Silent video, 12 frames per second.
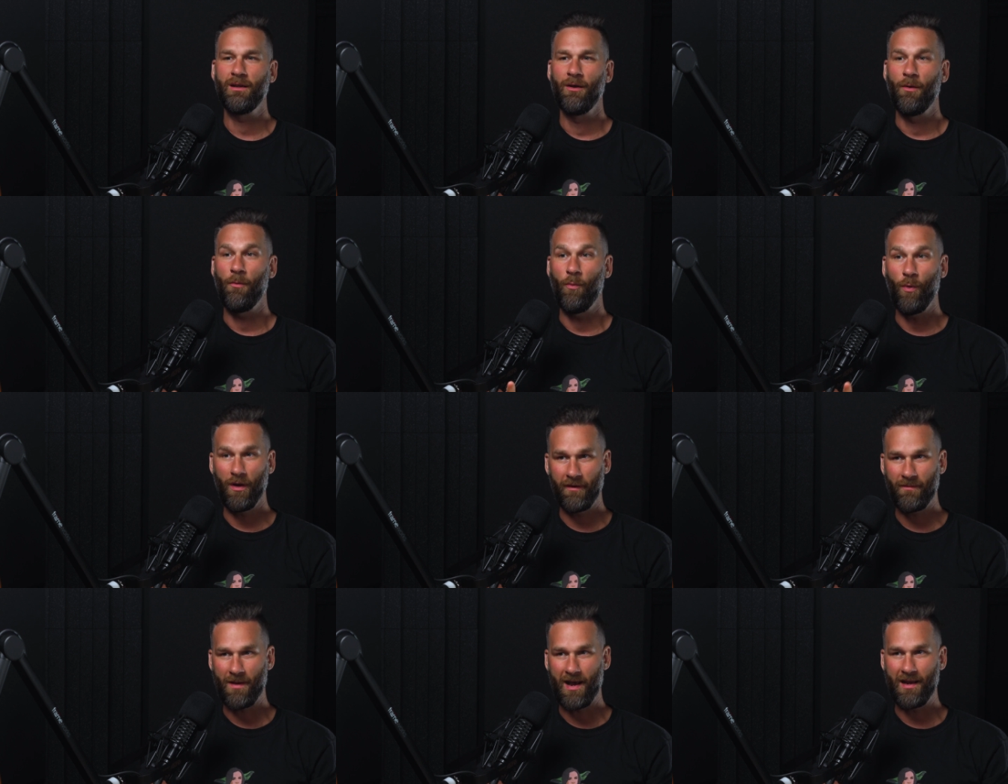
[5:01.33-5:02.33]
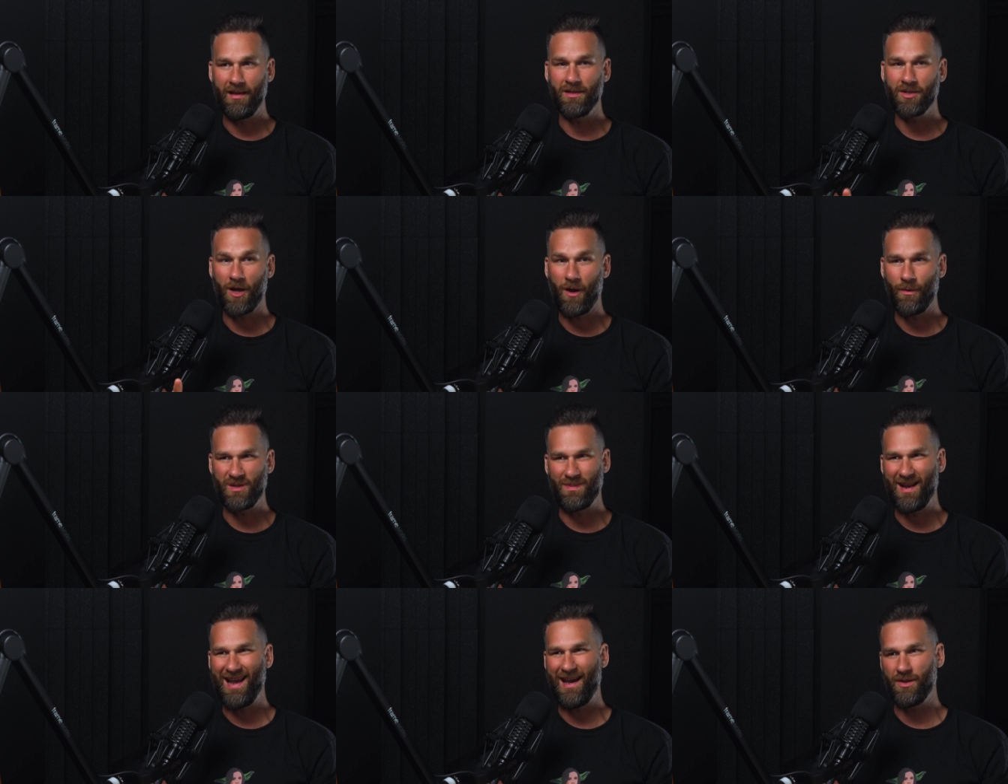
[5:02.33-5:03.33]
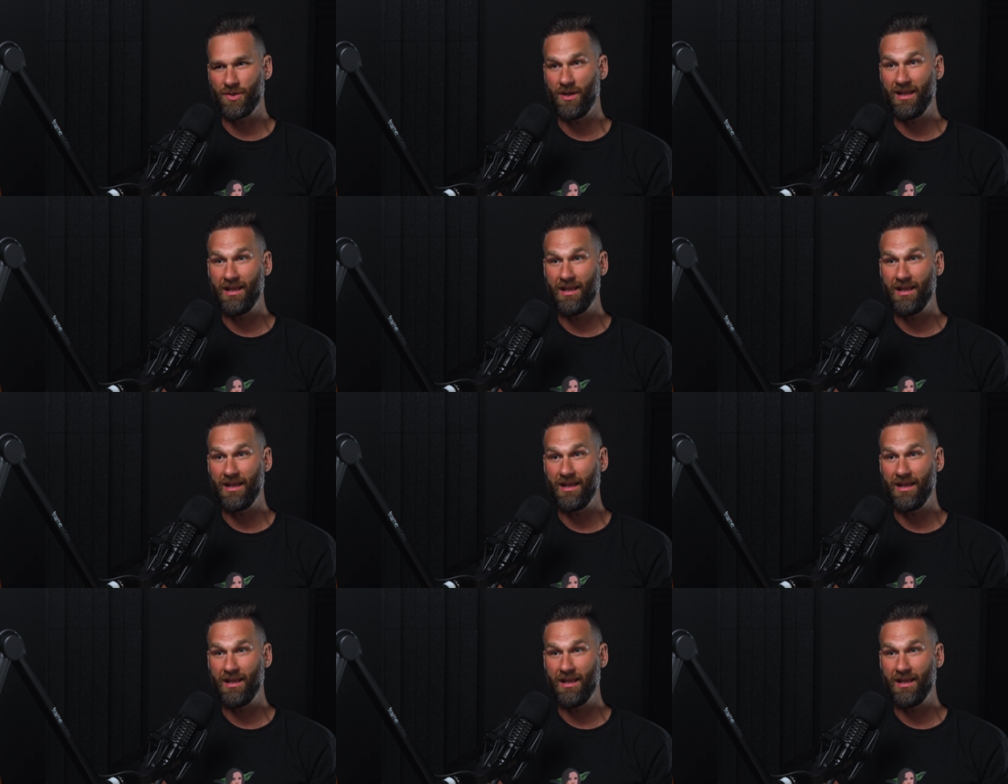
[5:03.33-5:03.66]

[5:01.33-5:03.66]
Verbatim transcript: Yeah. One of mine is always buy a house on a